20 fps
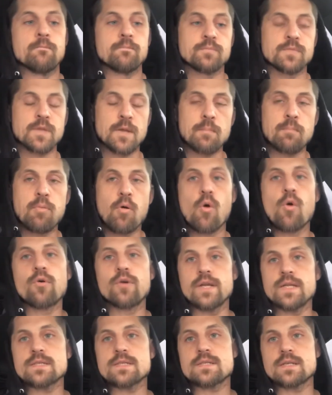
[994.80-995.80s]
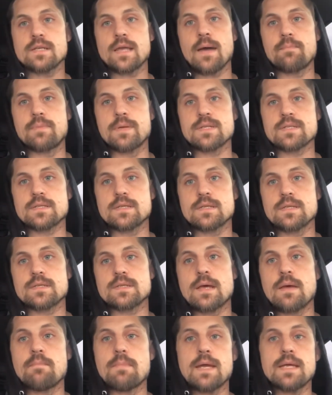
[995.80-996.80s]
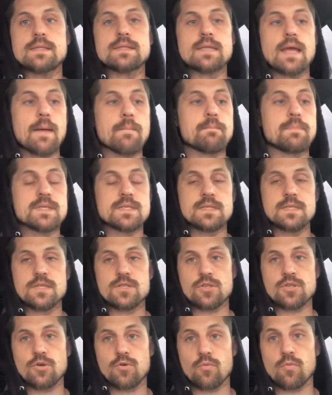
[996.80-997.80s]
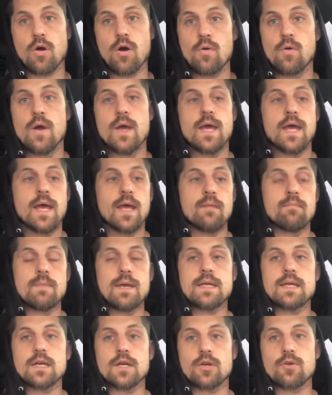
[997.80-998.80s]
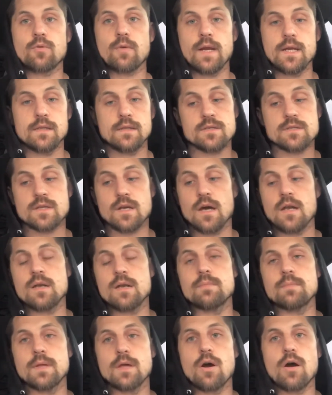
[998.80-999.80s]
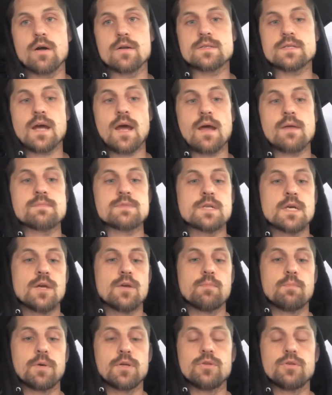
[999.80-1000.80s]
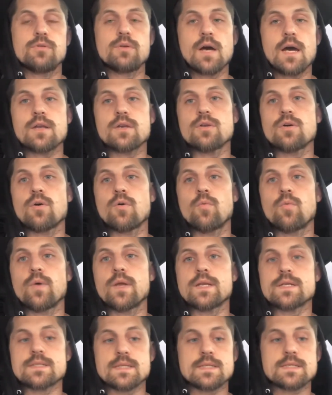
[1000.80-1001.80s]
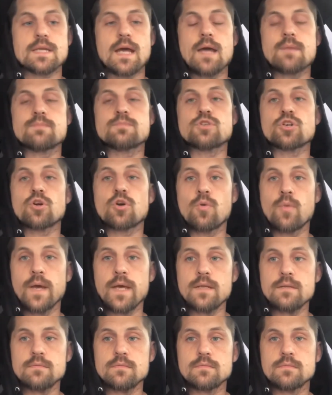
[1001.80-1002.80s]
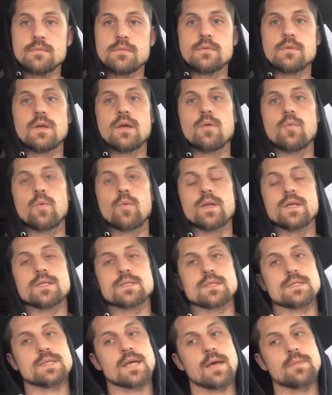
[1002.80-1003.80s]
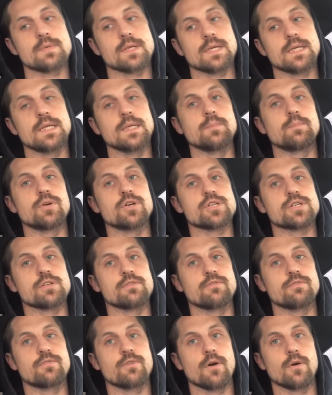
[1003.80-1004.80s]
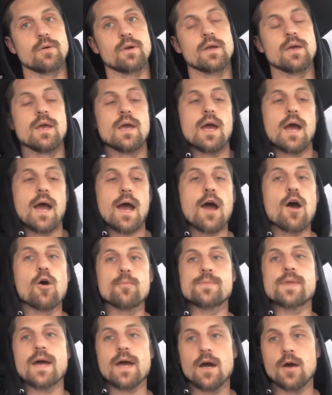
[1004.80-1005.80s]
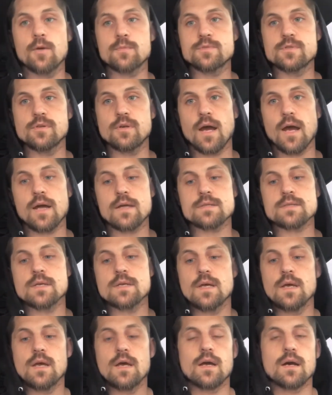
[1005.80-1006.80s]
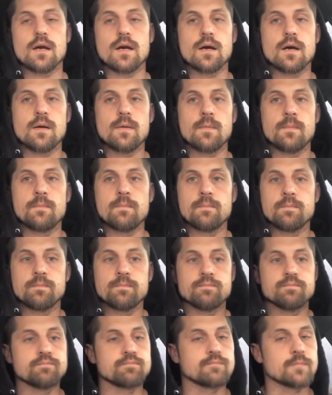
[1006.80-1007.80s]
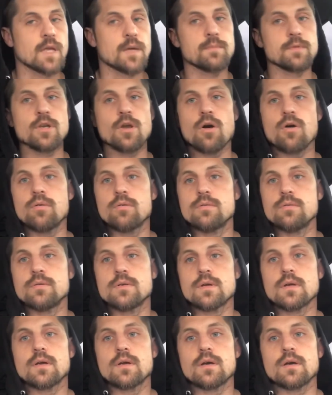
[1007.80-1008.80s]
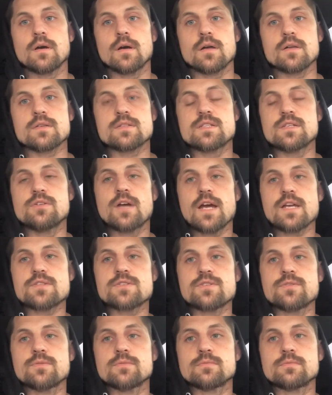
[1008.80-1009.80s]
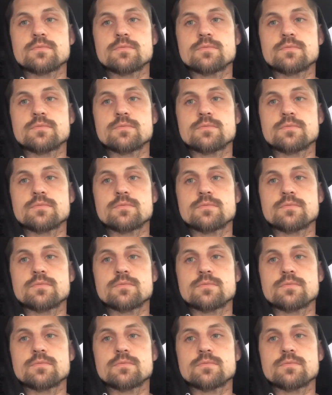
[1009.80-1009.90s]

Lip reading: Then pour into that business and make that business grow and make it great. There's going to be hard times, but you got to know when is it time to quit and when is it time to keep pushing forward. I hope that helped you guys. Let me know. I'll see you guys soon.